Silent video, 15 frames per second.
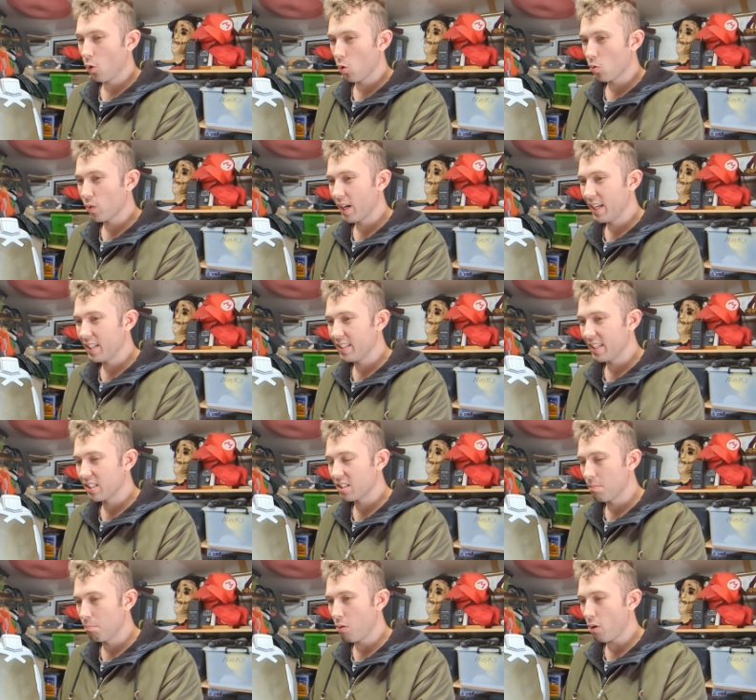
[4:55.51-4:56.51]
already did
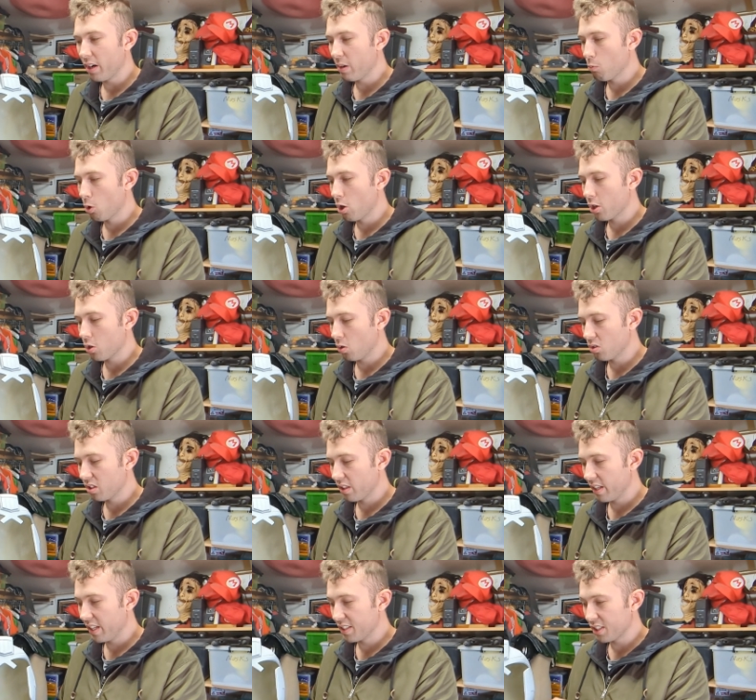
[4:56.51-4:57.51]
some body work
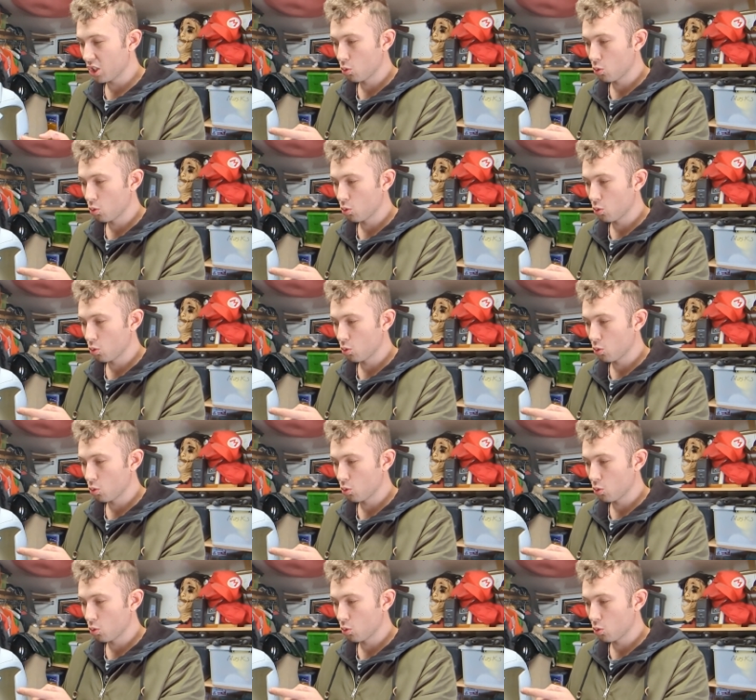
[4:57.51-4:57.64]
onto this,